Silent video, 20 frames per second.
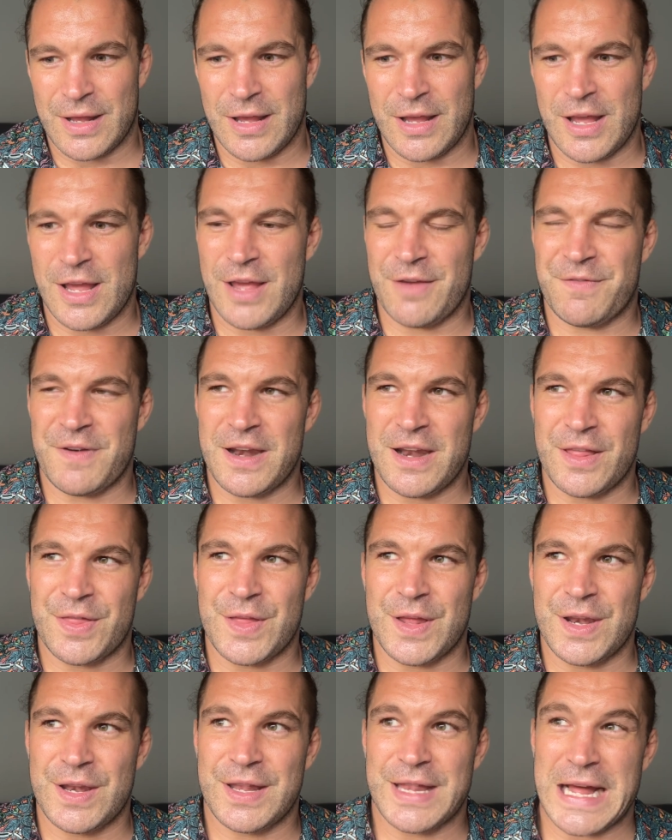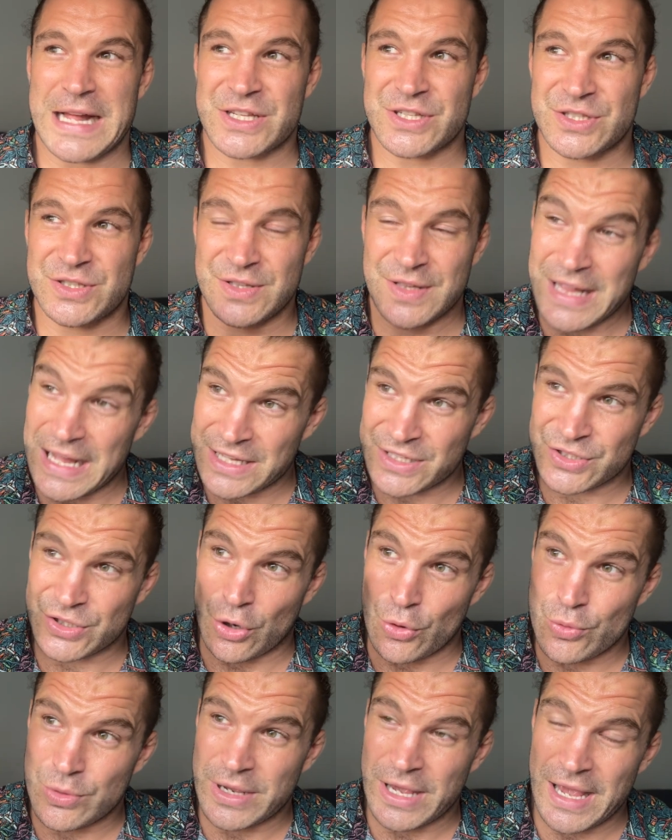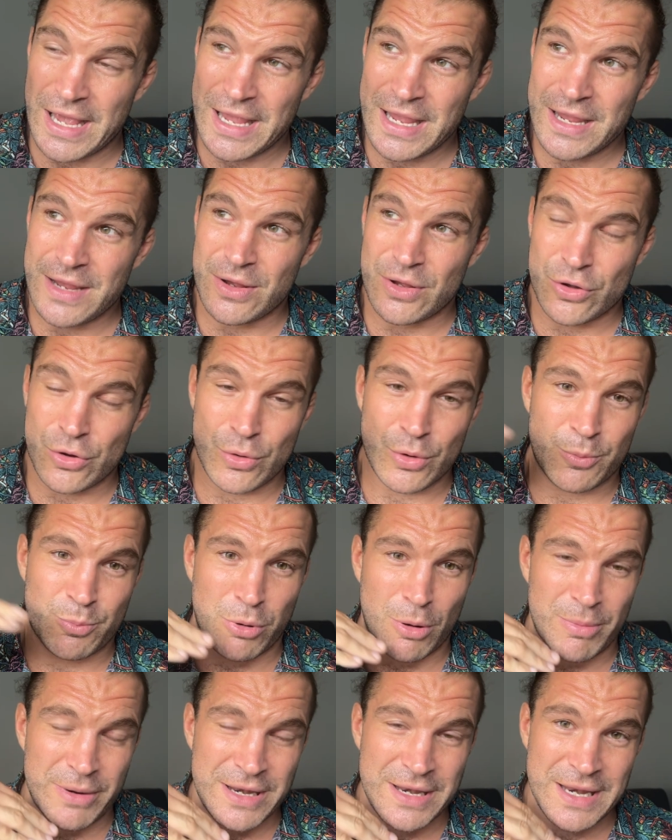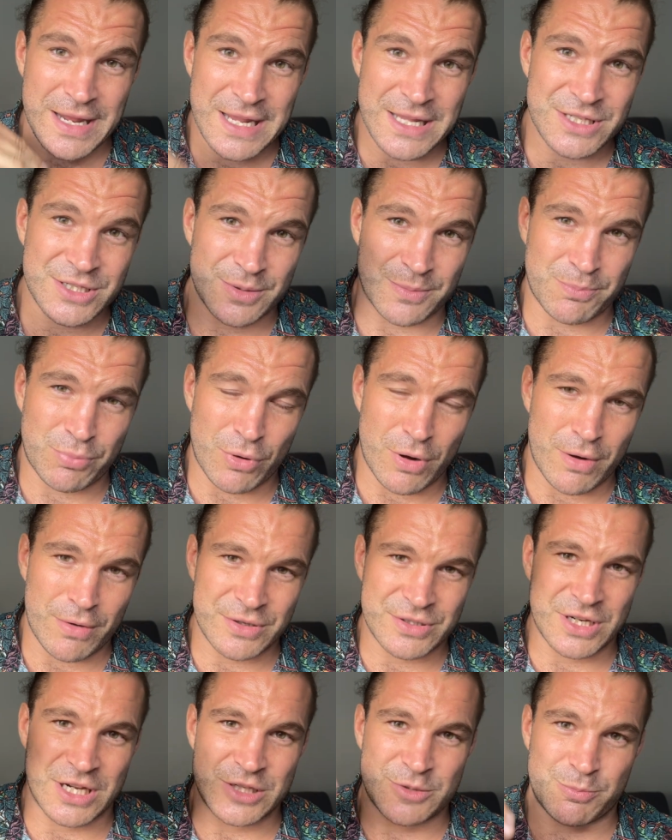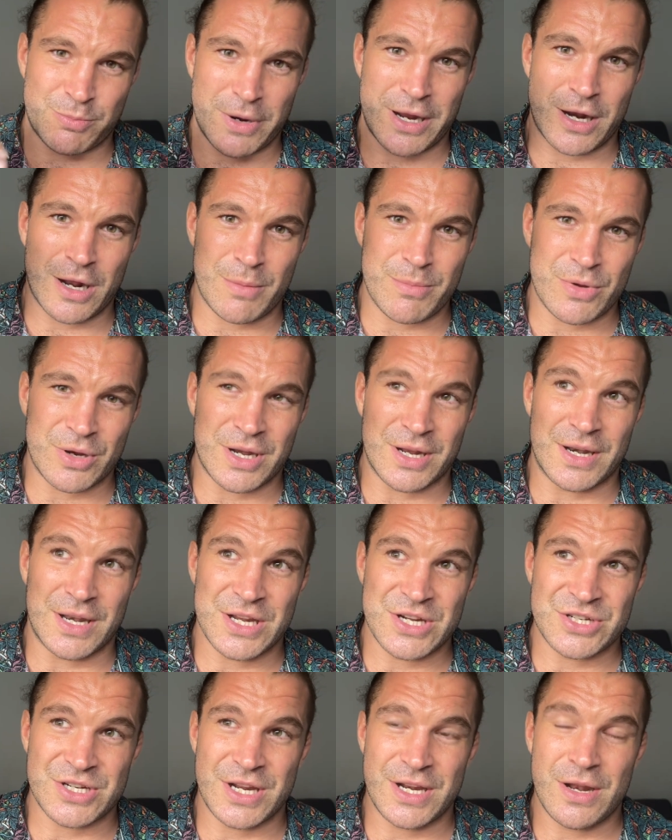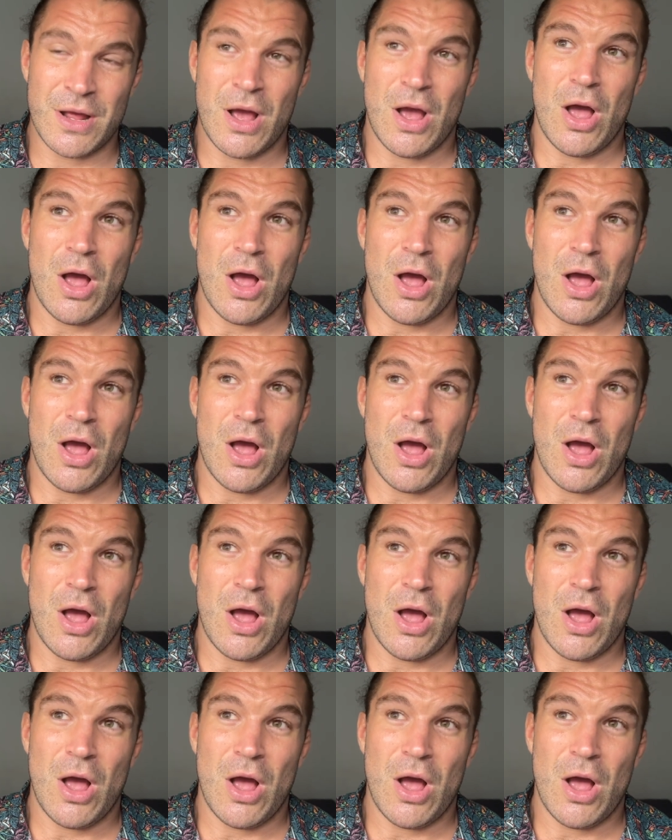if anything, that's okay. You would probably need to prioritize bringing up your conditioning.